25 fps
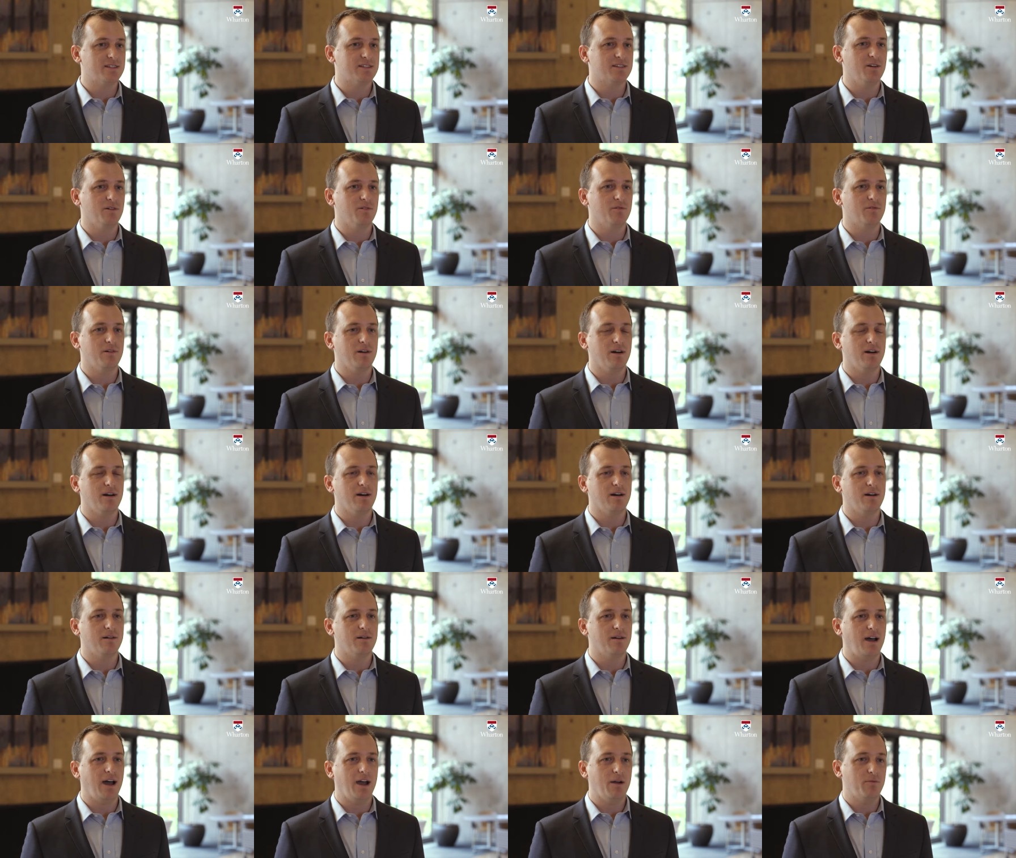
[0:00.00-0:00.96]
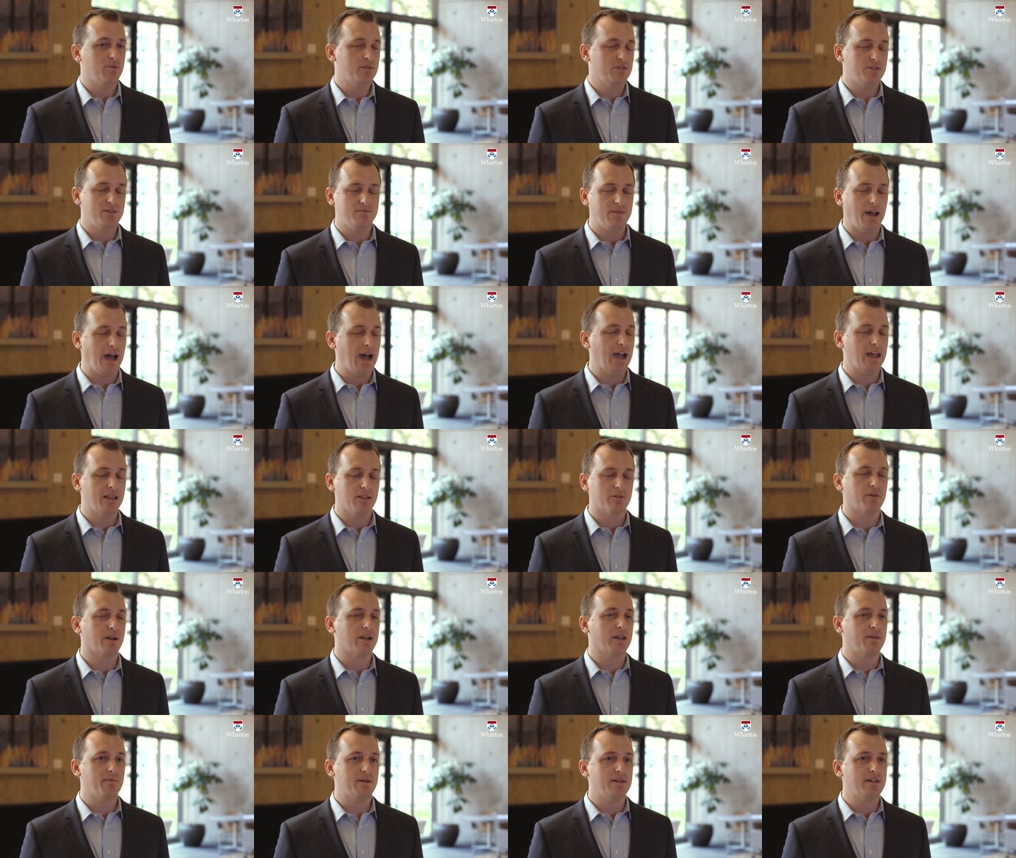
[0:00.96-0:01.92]
So uh, I would highly
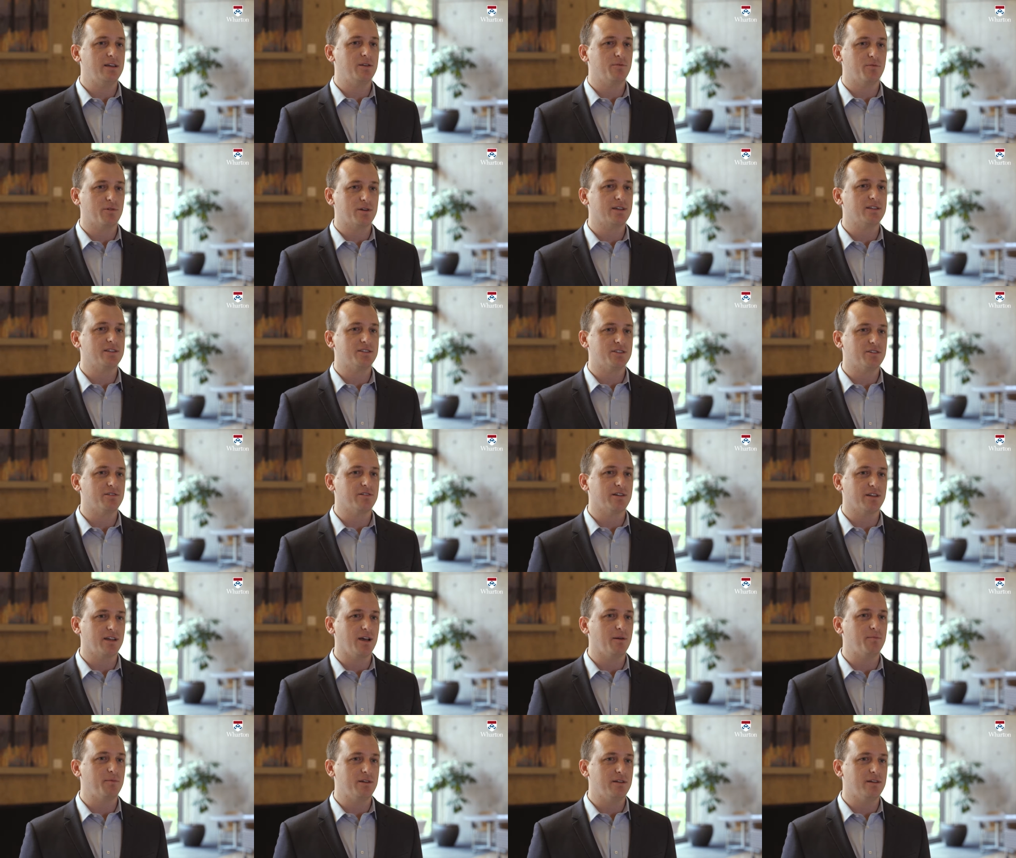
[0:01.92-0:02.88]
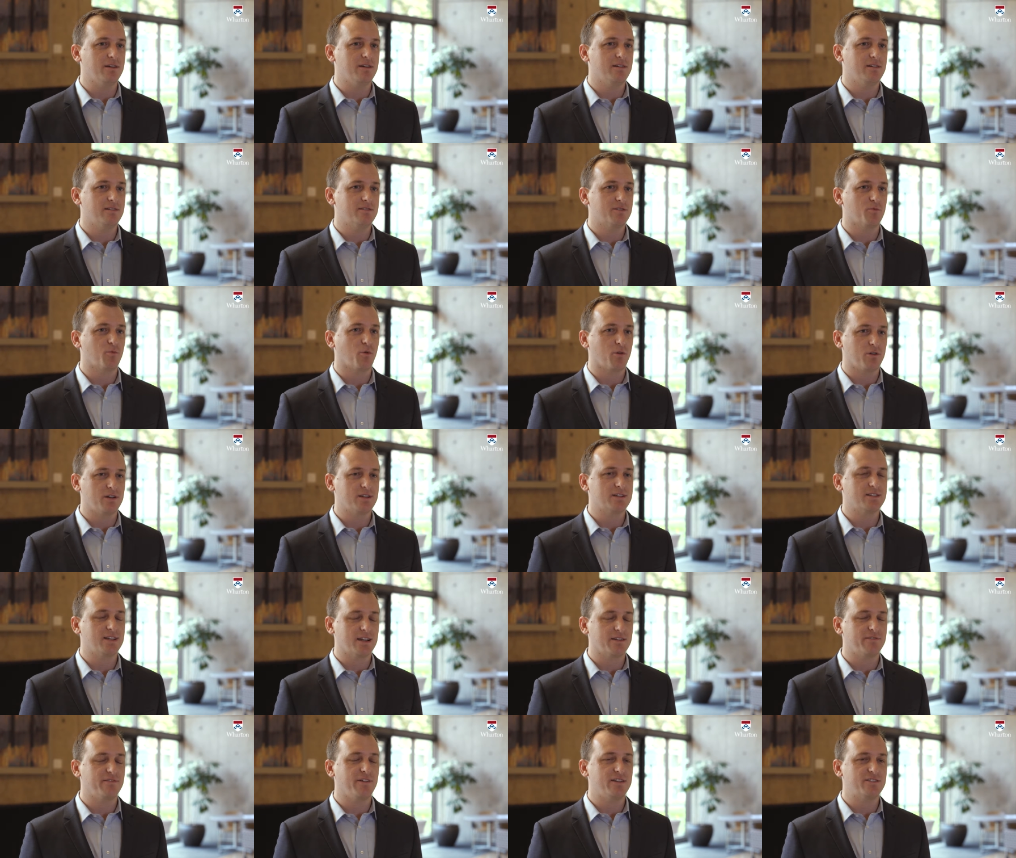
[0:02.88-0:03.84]
recommend anyone considering coming to, to Wharton
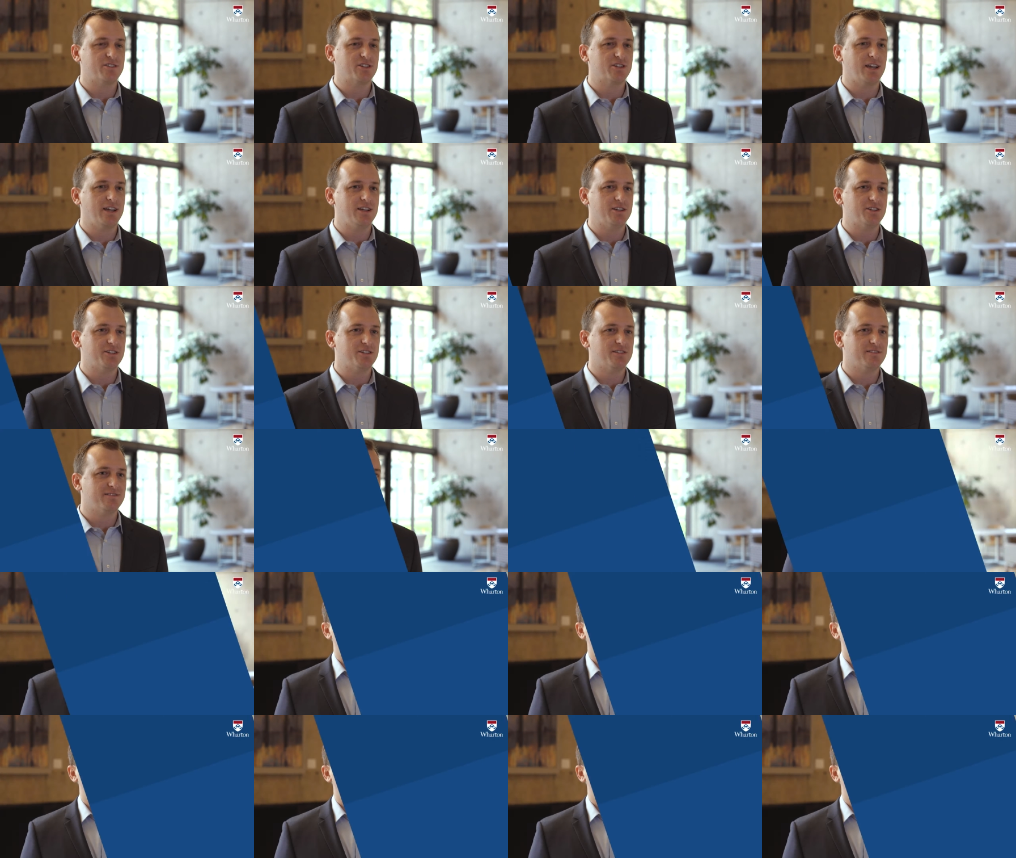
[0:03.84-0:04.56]
Executive Education.